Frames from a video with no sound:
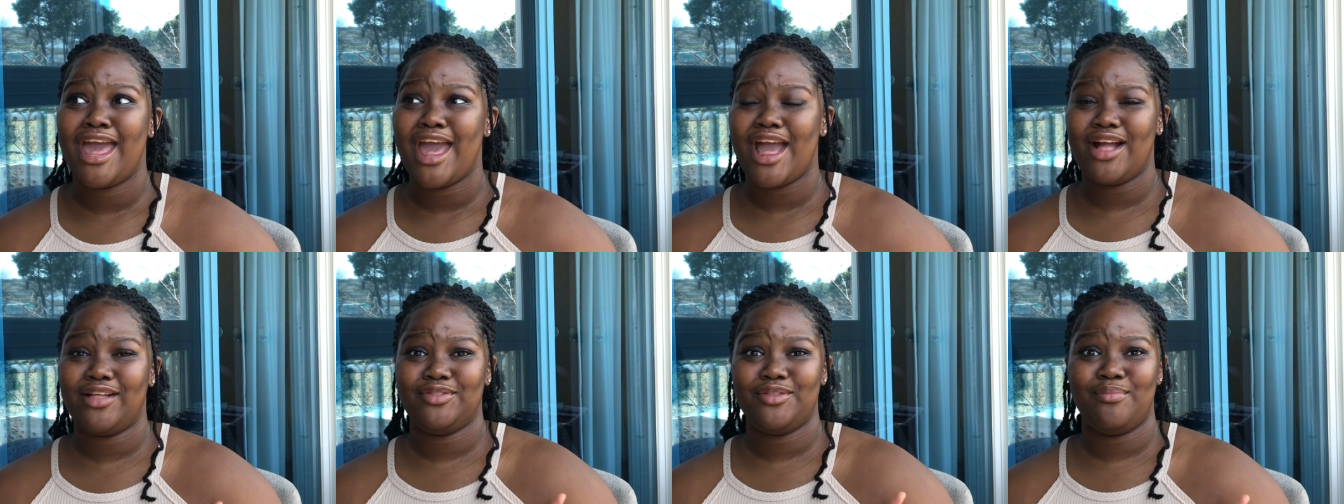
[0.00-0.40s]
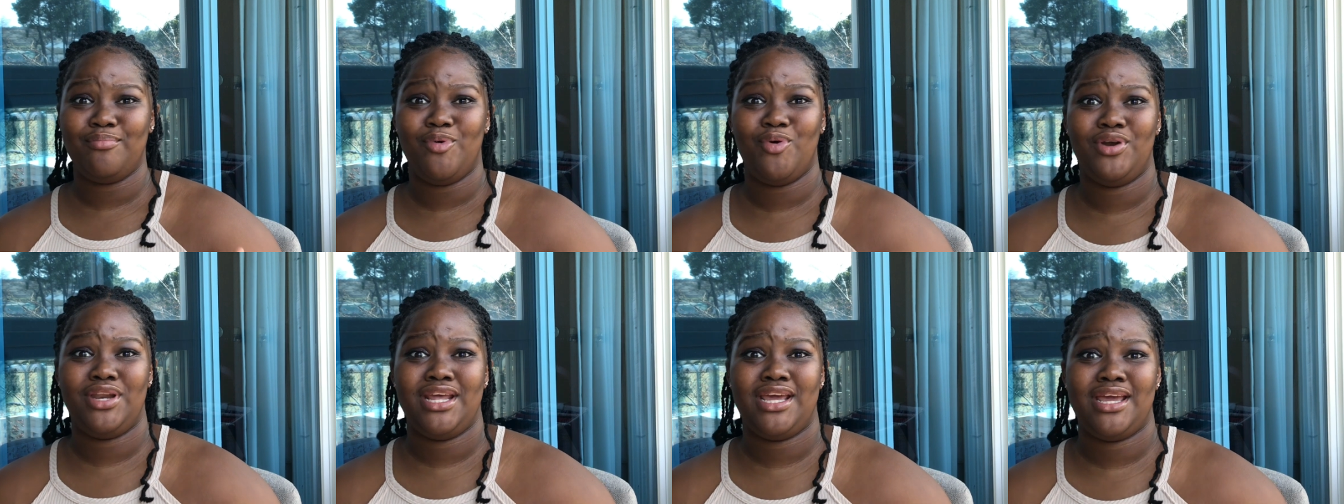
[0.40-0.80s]
in the
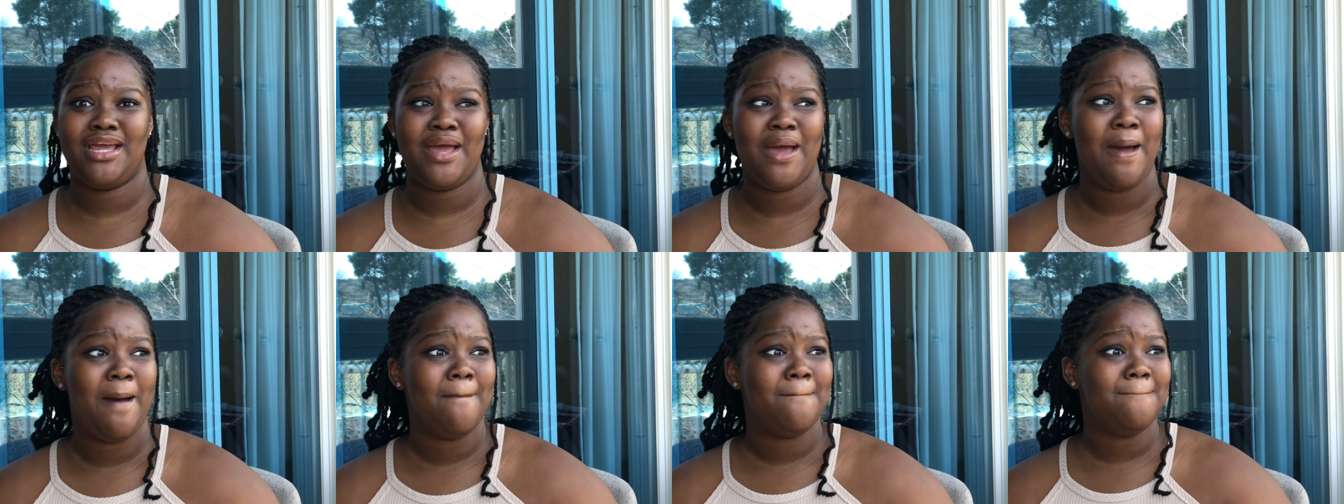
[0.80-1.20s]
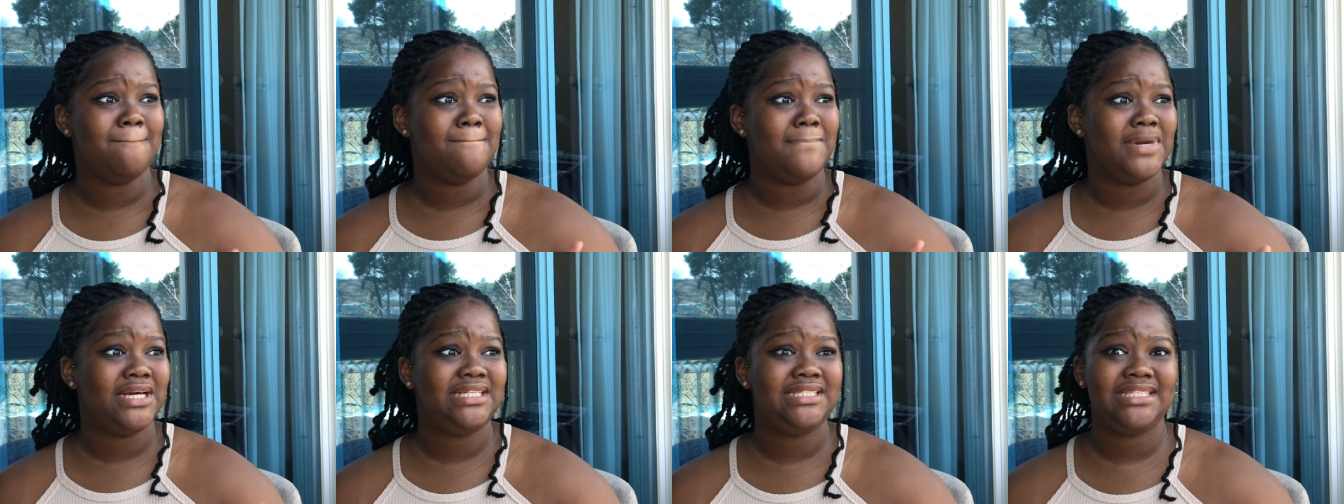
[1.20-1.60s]
morning,
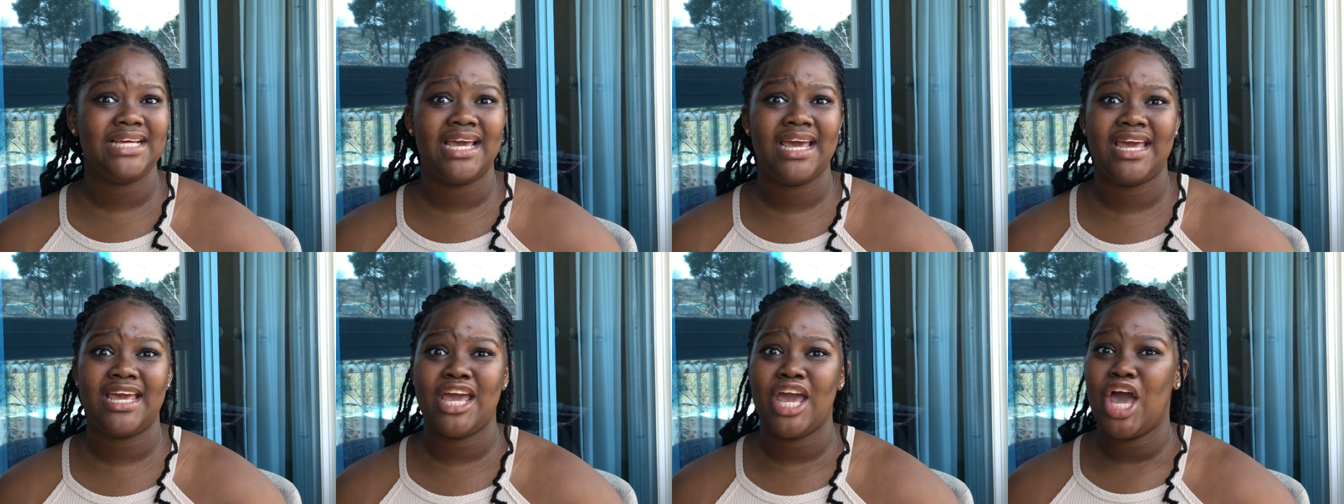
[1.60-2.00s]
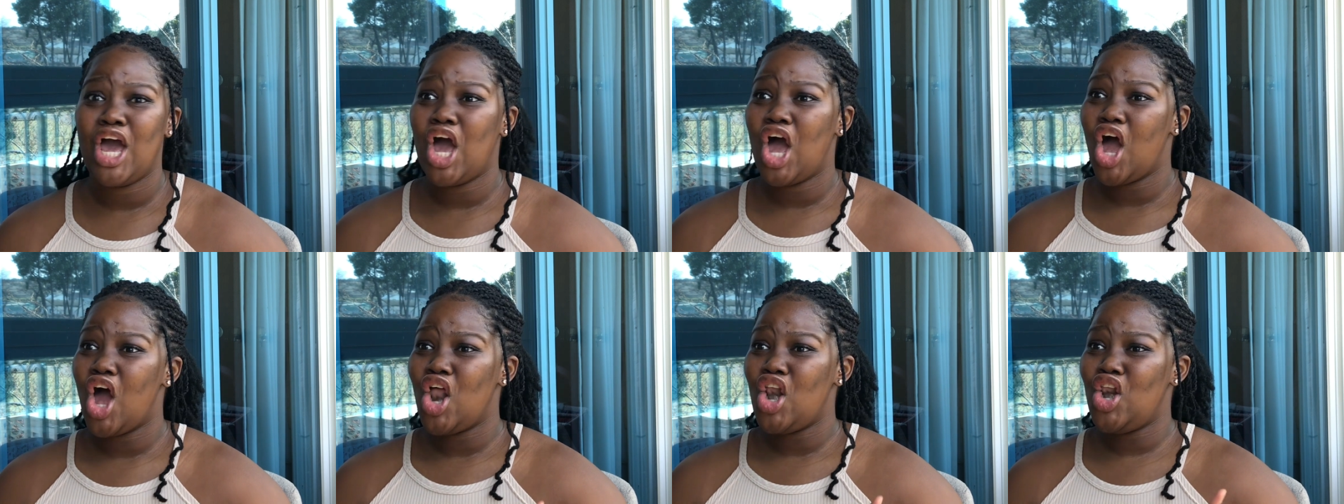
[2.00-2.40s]
midday,
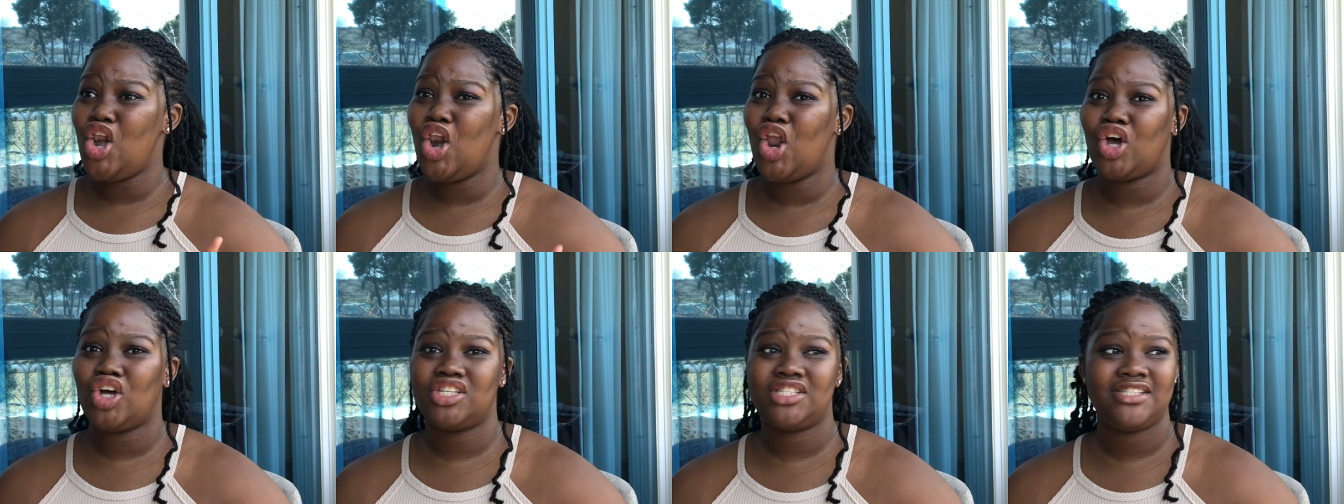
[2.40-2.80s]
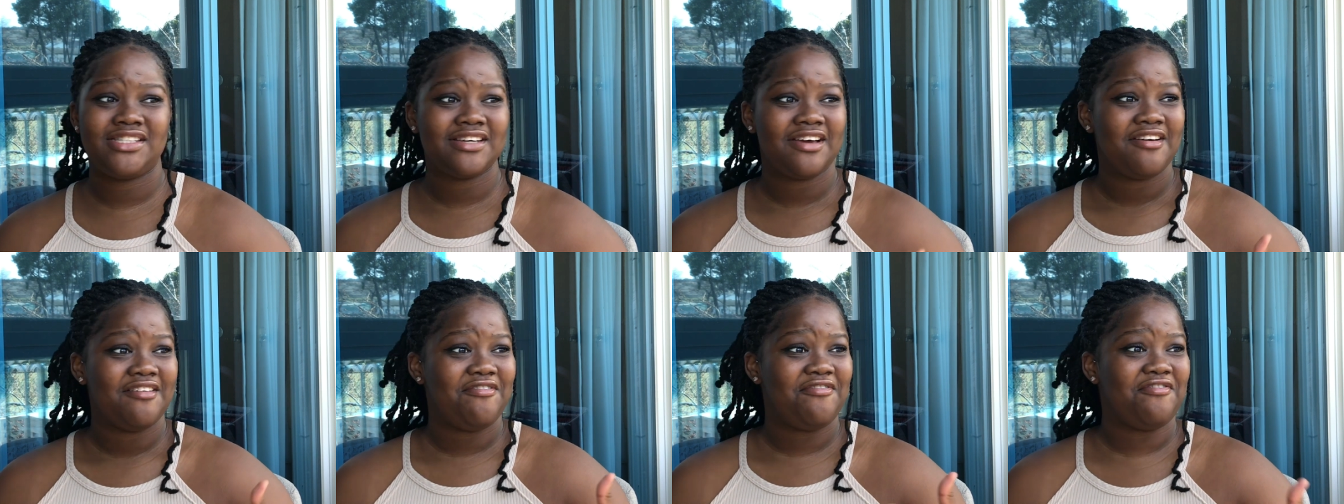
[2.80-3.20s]
lost,
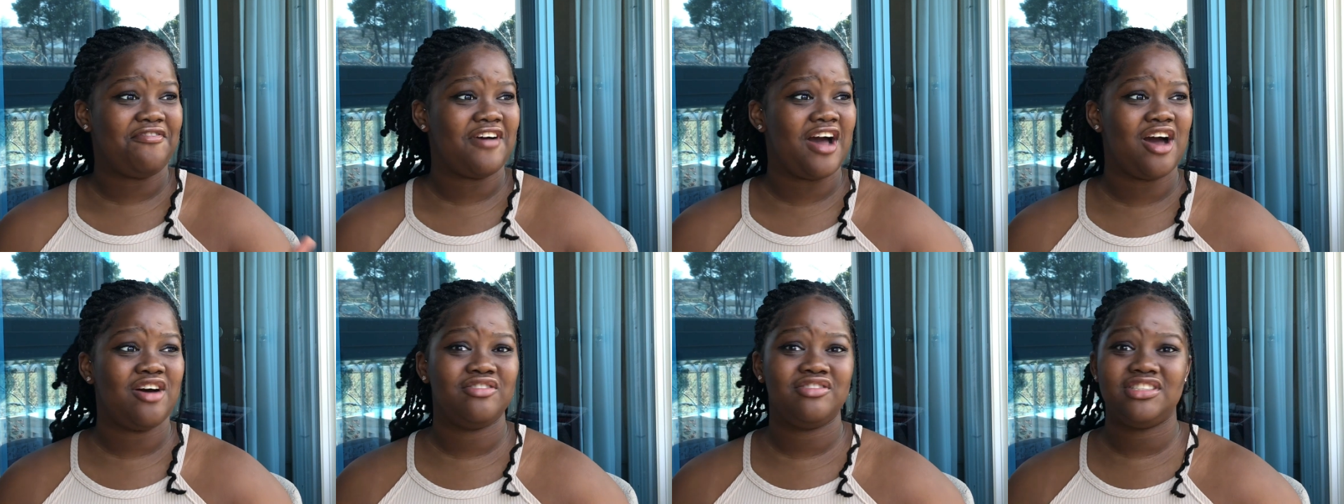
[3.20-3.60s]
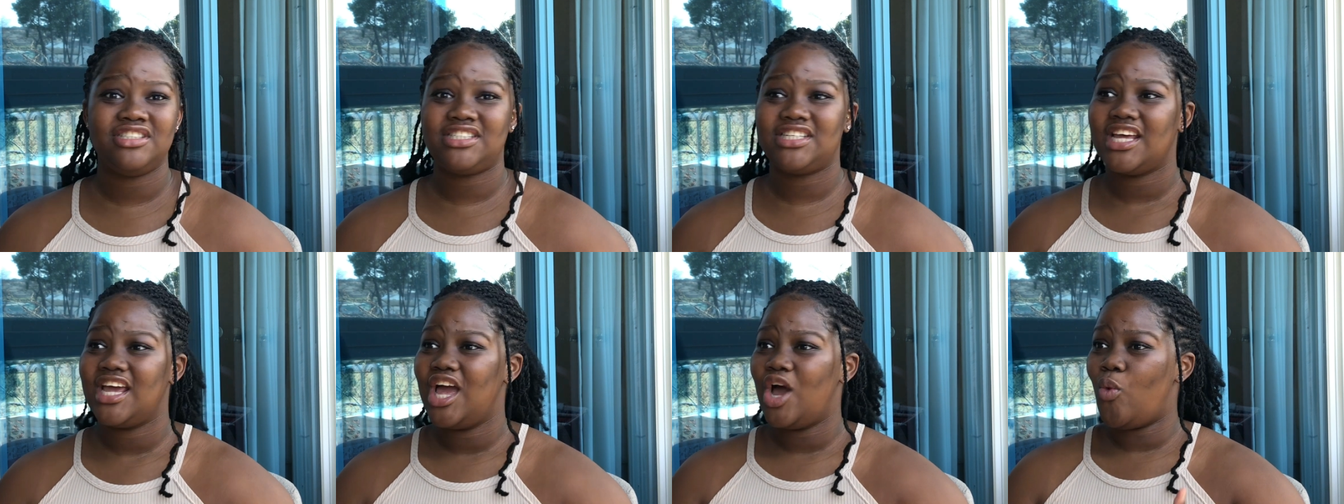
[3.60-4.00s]

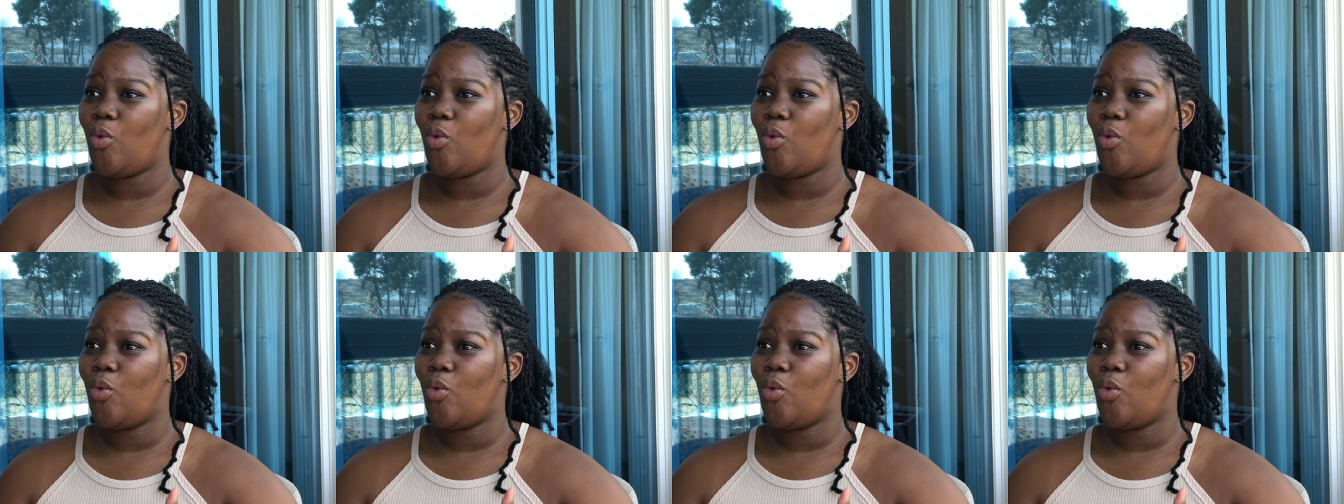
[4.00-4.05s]
found,